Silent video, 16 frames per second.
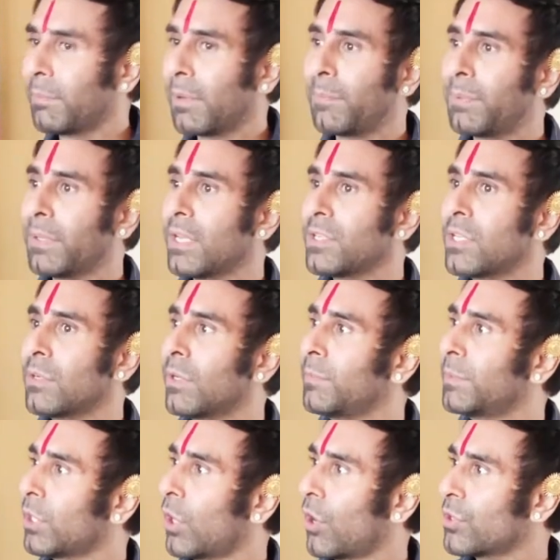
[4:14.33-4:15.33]
My PhD in
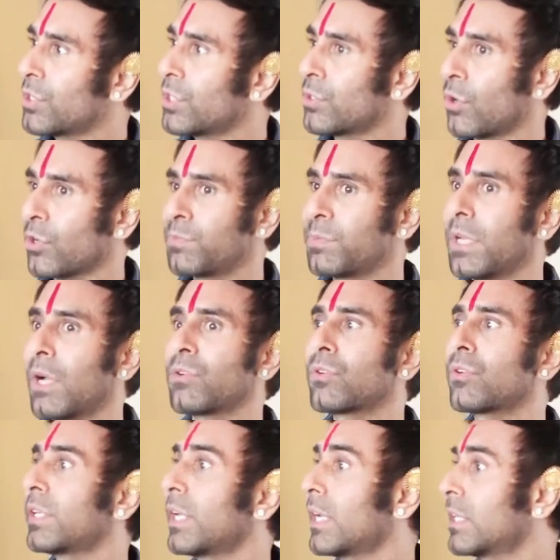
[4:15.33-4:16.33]
world mythology taught me how
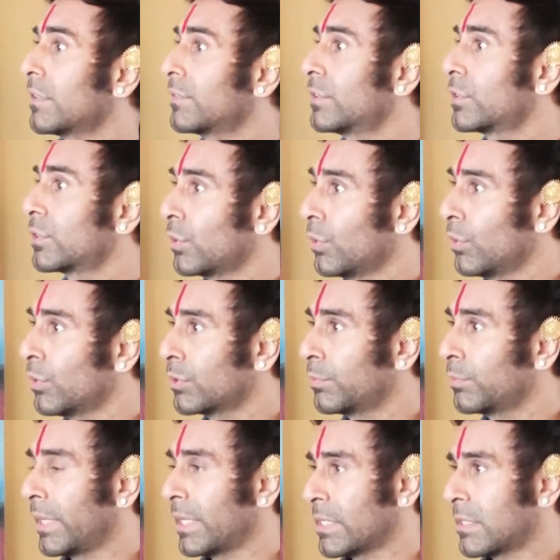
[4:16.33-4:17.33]
to create different
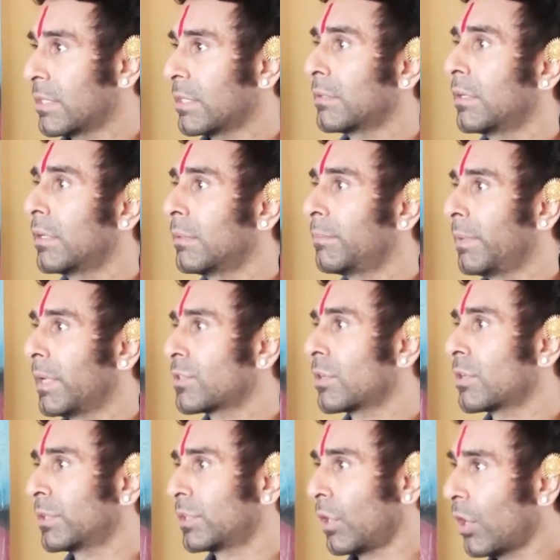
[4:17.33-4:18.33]
shows based
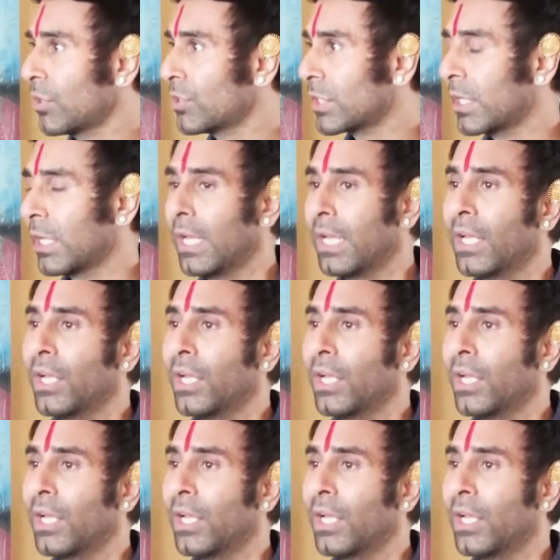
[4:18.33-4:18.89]
on mythology.